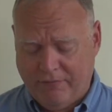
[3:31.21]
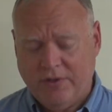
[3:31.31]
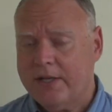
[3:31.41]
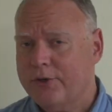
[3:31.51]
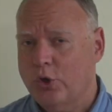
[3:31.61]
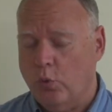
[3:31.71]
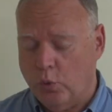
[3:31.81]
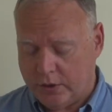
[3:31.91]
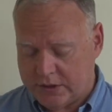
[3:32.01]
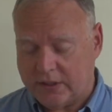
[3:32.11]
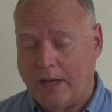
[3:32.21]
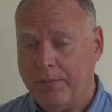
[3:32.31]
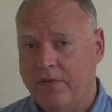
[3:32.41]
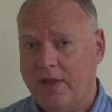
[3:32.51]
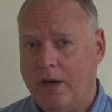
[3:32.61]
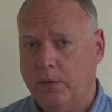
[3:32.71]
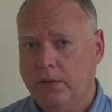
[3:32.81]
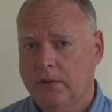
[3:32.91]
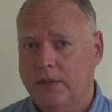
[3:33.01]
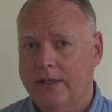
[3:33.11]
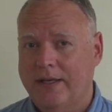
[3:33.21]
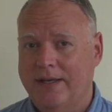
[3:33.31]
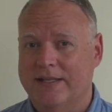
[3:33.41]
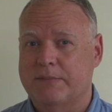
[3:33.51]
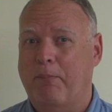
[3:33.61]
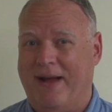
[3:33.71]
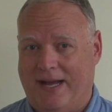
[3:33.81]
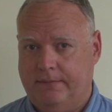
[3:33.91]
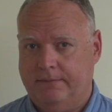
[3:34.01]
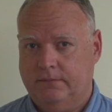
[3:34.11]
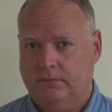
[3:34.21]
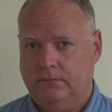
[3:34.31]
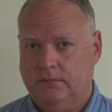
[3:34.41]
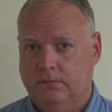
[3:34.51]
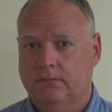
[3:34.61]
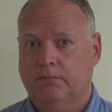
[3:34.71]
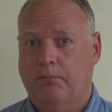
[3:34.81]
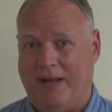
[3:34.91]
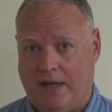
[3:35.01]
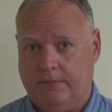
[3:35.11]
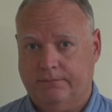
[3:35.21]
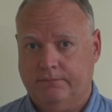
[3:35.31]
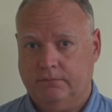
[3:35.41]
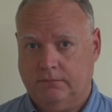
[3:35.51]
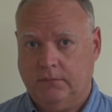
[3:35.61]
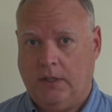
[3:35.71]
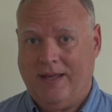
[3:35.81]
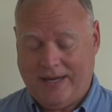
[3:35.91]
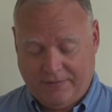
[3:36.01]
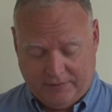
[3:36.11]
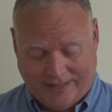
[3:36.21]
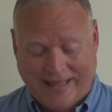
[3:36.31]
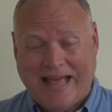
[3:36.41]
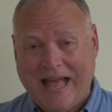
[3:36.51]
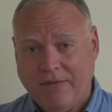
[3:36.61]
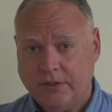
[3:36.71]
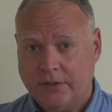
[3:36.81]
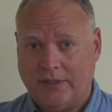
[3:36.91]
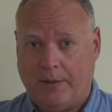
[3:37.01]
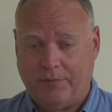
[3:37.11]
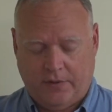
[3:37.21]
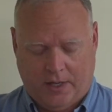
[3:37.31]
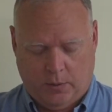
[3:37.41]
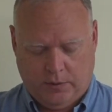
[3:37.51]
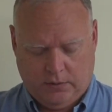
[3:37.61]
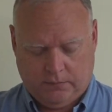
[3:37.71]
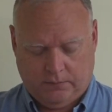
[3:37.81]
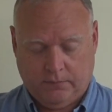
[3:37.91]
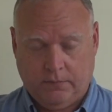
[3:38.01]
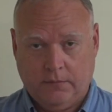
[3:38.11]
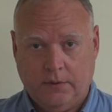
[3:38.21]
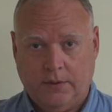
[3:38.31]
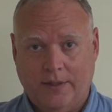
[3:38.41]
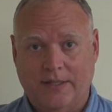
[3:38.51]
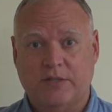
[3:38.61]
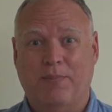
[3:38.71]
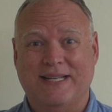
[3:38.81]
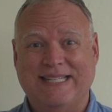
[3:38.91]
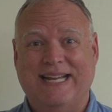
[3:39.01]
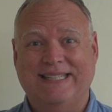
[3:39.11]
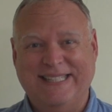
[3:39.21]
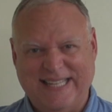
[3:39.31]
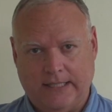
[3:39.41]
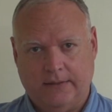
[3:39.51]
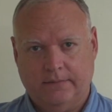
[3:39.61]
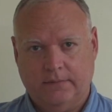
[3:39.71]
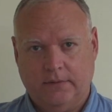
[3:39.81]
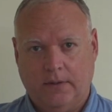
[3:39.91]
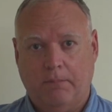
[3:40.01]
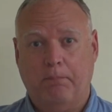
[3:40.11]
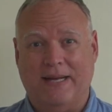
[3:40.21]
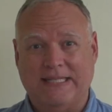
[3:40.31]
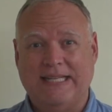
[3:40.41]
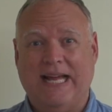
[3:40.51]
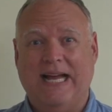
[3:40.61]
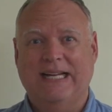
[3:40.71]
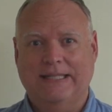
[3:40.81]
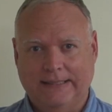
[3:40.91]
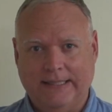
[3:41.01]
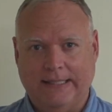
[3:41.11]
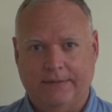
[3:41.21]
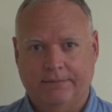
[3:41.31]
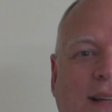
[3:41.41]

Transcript: everything towards the top of the hour is pa. Pa. And everything after the top of the hour is pasá di. Pasá di.